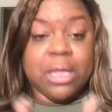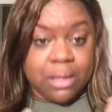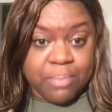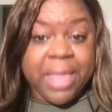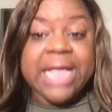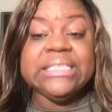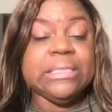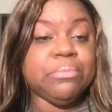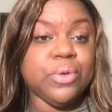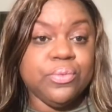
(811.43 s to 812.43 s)

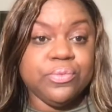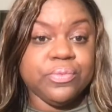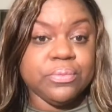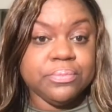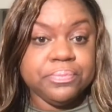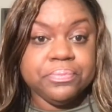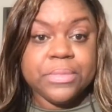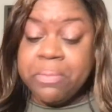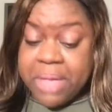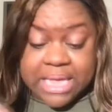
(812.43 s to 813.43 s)
amazing move.
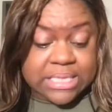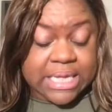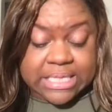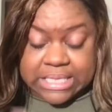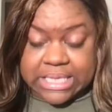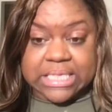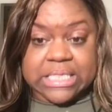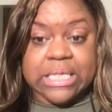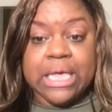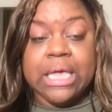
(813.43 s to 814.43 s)
Amazing.
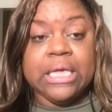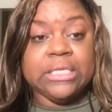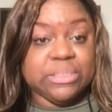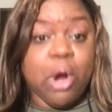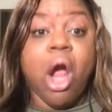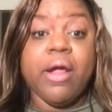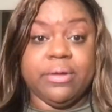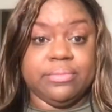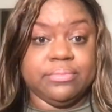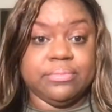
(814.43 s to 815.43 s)
It's smart.
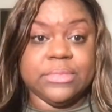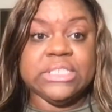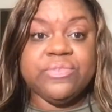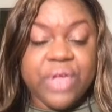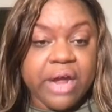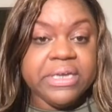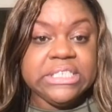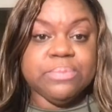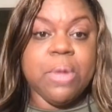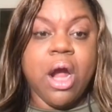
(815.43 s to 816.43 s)
It's very
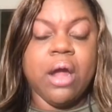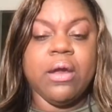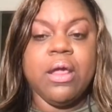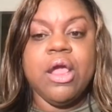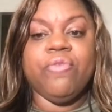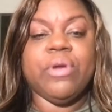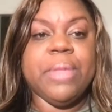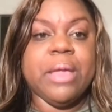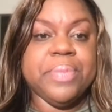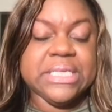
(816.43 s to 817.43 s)
smart from
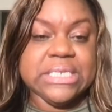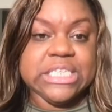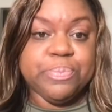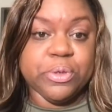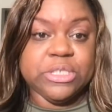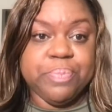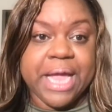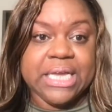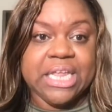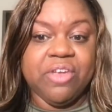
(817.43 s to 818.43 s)
a business
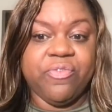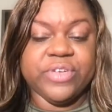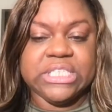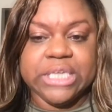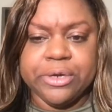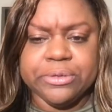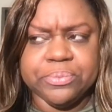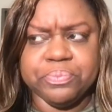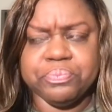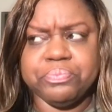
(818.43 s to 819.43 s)
perspective for
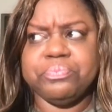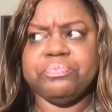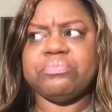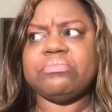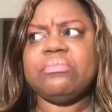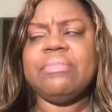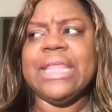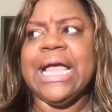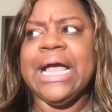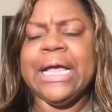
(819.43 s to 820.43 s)
certain.
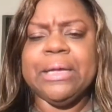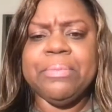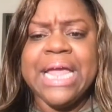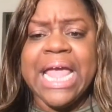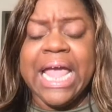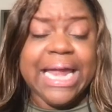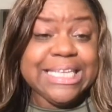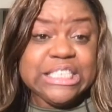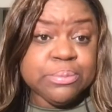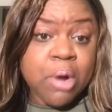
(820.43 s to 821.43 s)
And
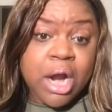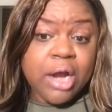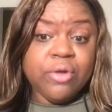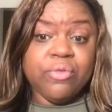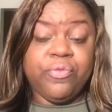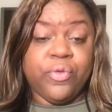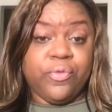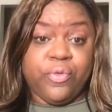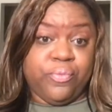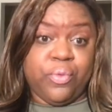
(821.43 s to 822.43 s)
it's smart
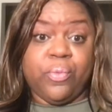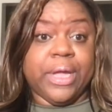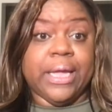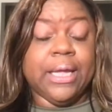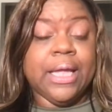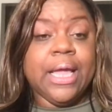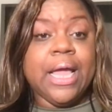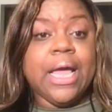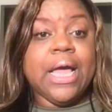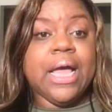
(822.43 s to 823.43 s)
for Rui.
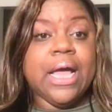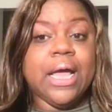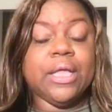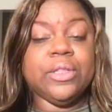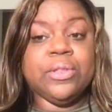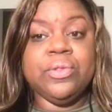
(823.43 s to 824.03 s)
As